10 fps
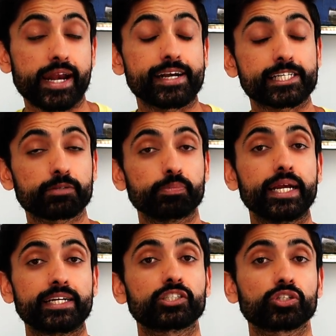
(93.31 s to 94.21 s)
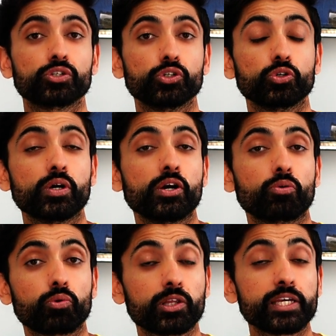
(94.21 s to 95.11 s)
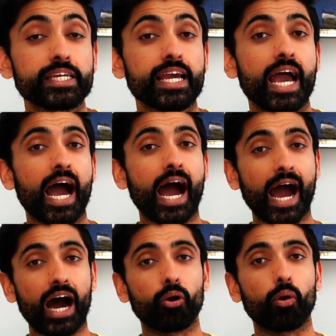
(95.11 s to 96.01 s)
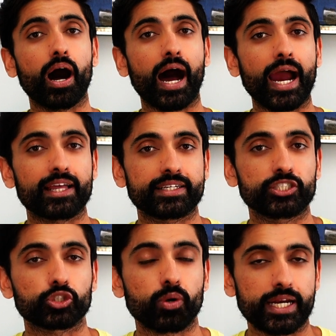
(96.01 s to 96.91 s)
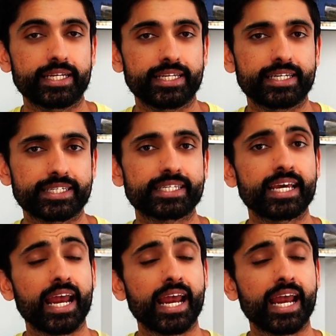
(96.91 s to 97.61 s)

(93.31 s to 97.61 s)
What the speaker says: And it speaks to really how highly trained he is